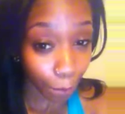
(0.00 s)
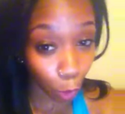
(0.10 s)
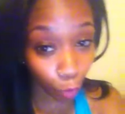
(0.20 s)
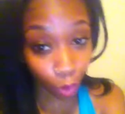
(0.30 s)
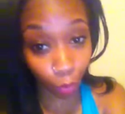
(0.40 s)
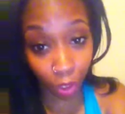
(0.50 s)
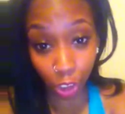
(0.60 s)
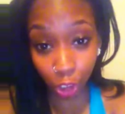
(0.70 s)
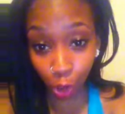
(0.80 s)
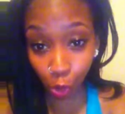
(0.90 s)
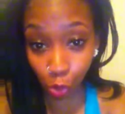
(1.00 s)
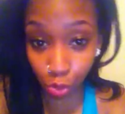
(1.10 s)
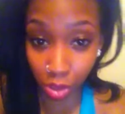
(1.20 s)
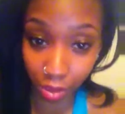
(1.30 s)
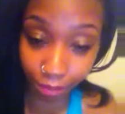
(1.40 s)
runway
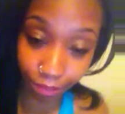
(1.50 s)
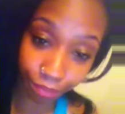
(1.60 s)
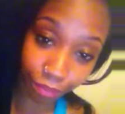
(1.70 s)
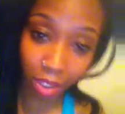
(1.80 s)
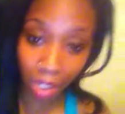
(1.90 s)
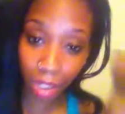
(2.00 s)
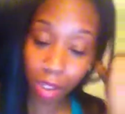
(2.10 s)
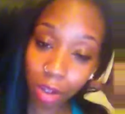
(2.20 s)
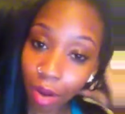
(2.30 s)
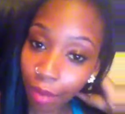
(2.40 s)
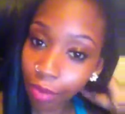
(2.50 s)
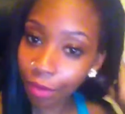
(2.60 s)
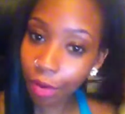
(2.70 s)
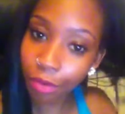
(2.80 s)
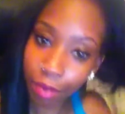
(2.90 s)
shows, then you have to
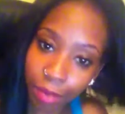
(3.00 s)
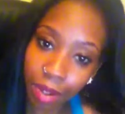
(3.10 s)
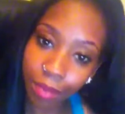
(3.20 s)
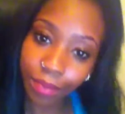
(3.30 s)
vote for me.